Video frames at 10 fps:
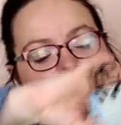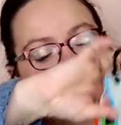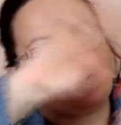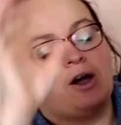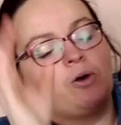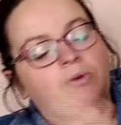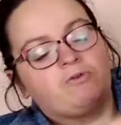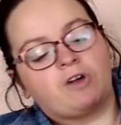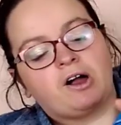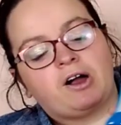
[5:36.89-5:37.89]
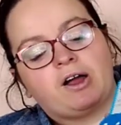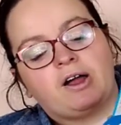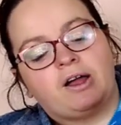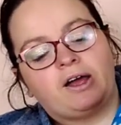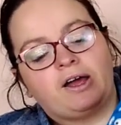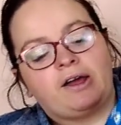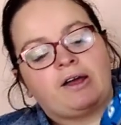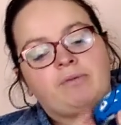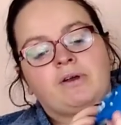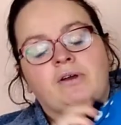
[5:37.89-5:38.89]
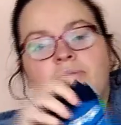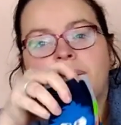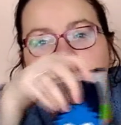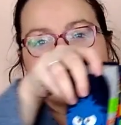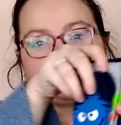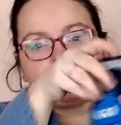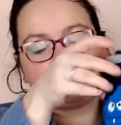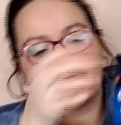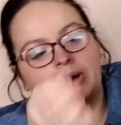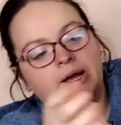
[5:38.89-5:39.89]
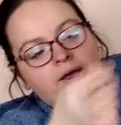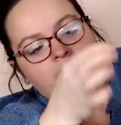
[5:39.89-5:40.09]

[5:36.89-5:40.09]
So we've got, um, we turn them that way.